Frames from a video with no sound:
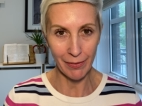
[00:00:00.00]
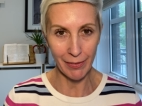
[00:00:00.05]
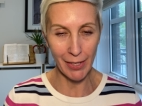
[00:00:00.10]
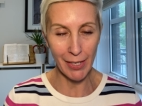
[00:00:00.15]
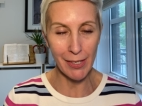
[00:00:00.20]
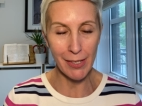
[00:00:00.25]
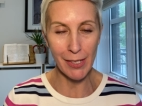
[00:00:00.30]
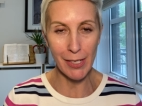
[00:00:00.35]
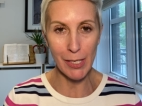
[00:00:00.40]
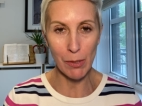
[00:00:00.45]

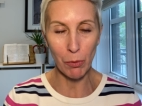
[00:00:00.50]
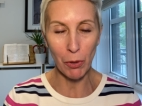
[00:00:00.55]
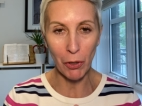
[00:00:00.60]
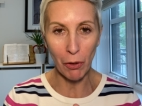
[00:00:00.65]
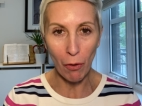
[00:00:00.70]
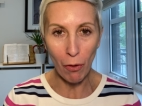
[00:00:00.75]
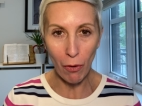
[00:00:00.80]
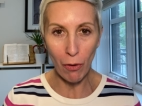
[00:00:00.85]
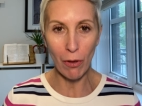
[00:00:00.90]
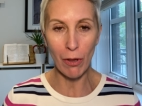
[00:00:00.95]
This is
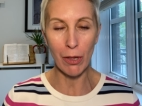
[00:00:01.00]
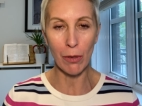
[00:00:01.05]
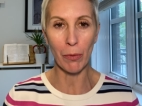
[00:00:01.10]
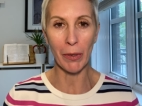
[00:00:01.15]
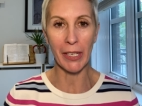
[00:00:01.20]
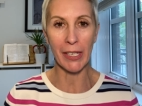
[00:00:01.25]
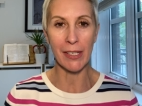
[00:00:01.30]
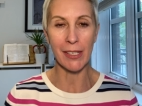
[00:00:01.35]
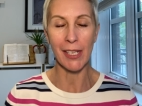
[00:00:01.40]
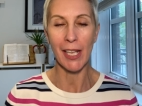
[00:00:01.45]
what
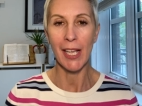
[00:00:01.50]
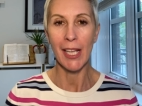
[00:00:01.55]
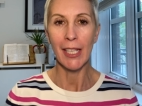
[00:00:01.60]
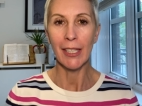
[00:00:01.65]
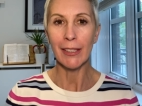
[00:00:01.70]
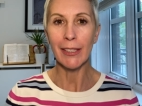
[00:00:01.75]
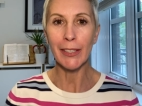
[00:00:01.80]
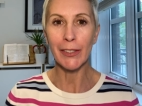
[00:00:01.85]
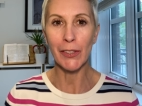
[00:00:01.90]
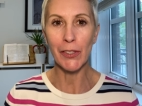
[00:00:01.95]
always
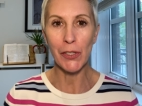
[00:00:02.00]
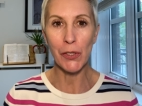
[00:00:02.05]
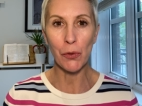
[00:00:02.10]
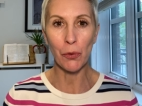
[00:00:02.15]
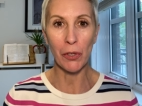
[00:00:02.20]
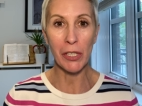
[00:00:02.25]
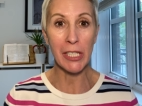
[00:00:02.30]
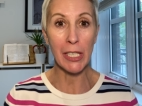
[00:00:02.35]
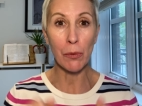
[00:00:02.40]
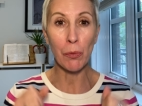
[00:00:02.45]
like
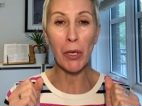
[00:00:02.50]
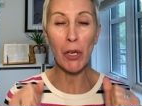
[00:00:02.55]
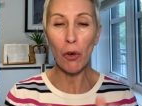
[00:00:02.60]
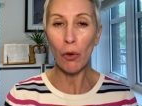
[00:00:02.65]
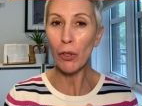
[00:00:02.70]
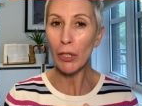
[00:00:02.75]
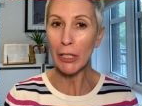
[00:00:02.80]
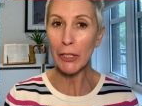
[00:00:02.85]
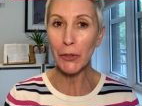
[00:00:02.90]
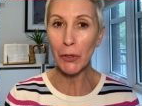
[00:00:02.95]
destroys us. We
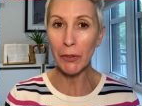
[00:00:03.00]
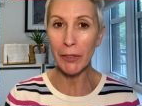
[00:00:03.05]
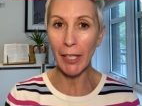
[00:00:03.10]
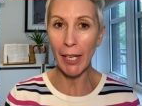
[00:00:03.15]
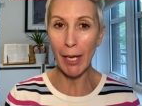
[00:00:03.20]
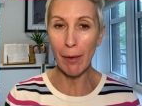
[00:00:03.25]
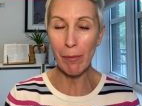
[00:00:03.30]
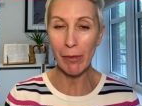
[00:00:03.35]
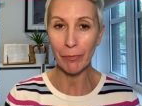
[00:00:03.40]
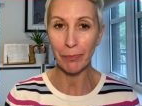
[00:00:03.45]
hold to
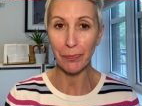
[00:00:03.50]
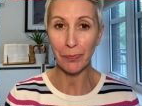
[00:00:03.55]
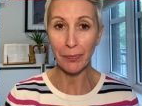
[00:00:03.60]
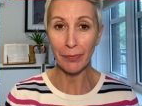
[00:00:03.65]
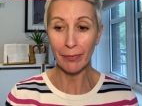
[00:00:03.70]
them,